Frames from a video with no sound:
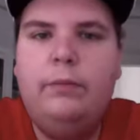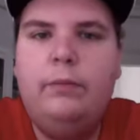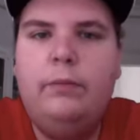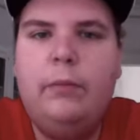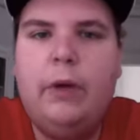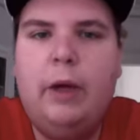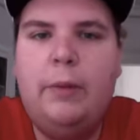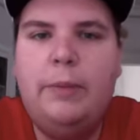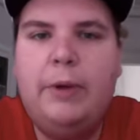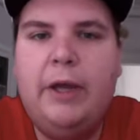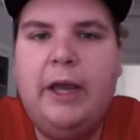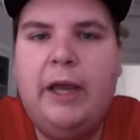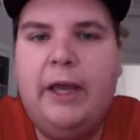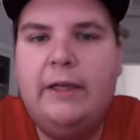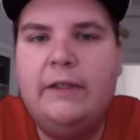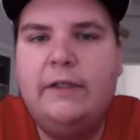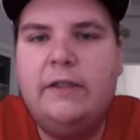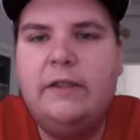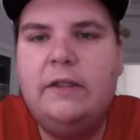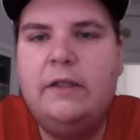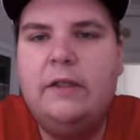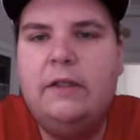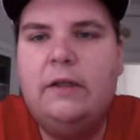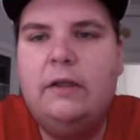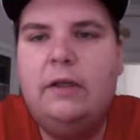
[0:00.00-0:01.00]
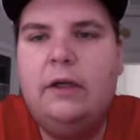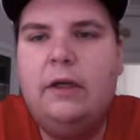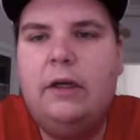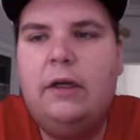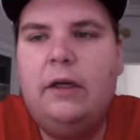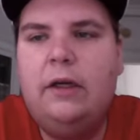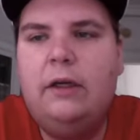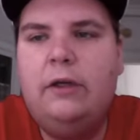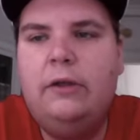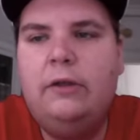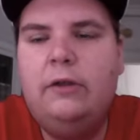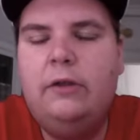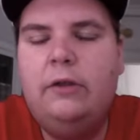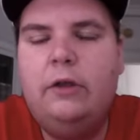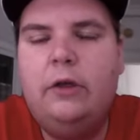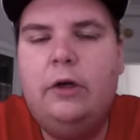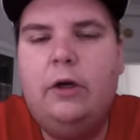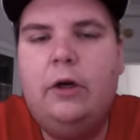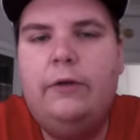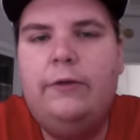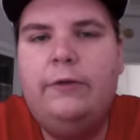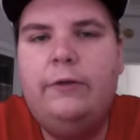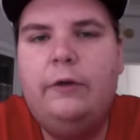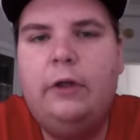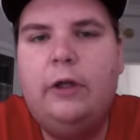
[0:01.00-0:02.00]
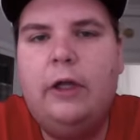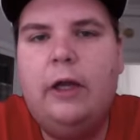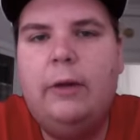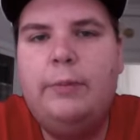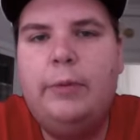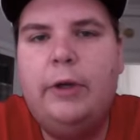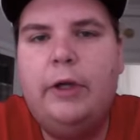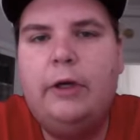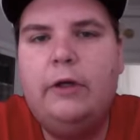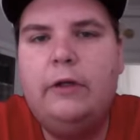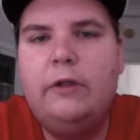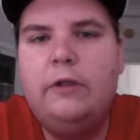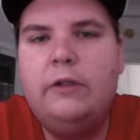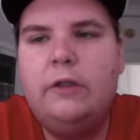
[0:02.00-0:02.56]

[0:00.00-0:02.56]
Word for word: my pace, and uh, you know I'll feel a lot better.